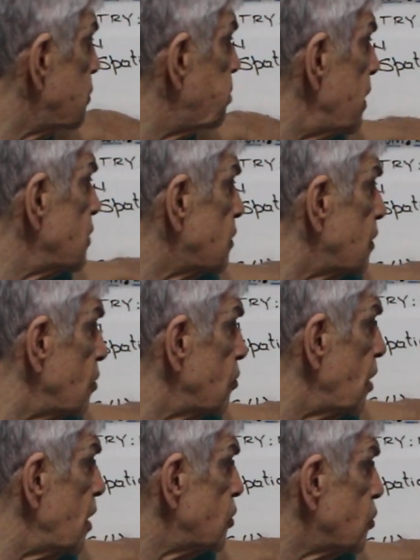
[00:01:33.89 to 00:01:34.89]
space
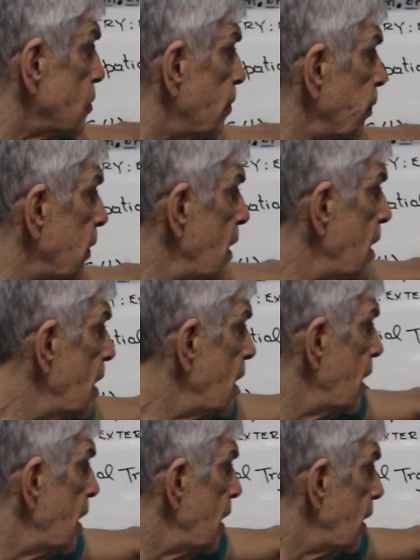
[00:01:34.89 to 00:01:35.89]
translation.
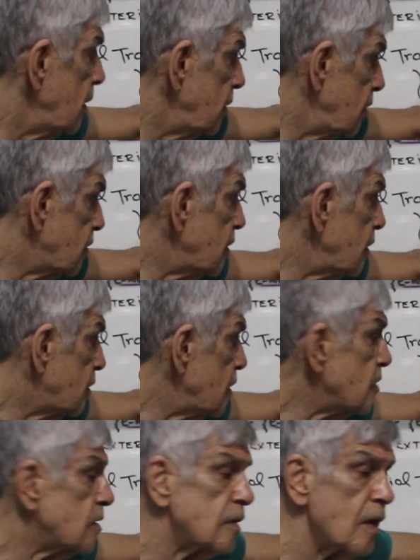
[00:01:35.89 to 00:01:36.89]
This
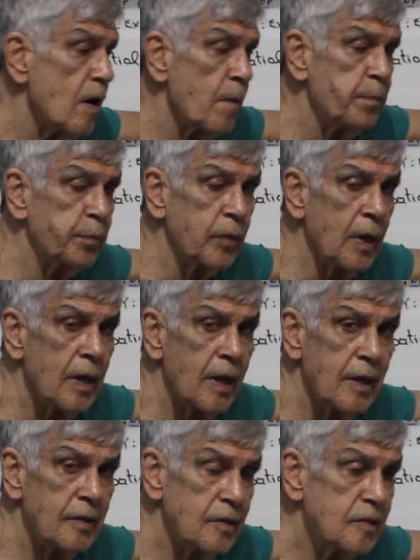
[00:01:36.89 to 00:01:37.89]
is
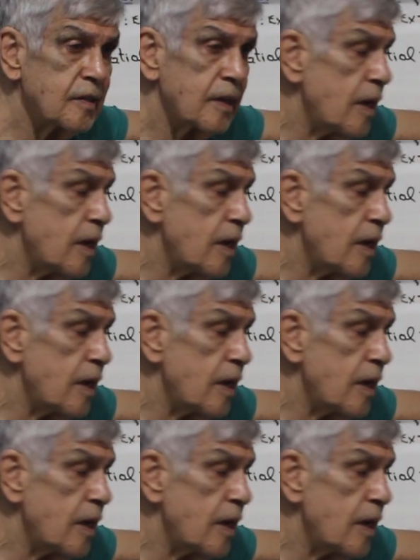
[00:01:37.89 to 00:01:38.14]
in this